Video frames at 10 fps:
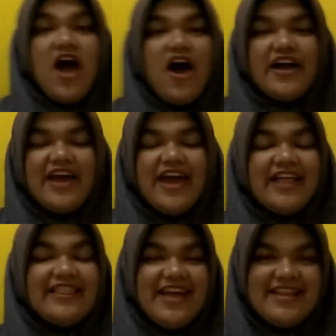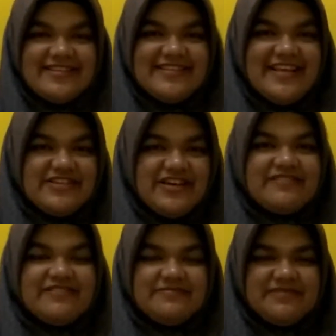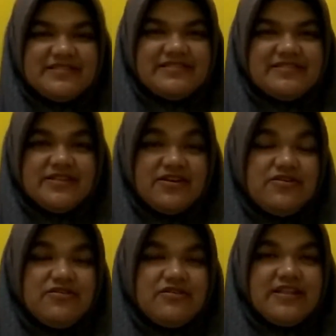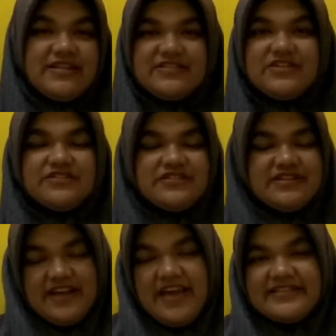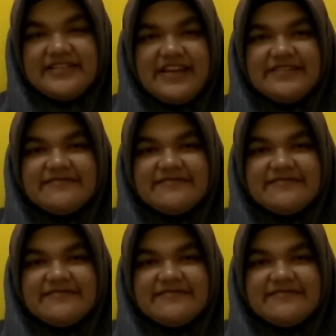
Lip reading: Okay, ladies and gentlemen, now let's go to the next slide.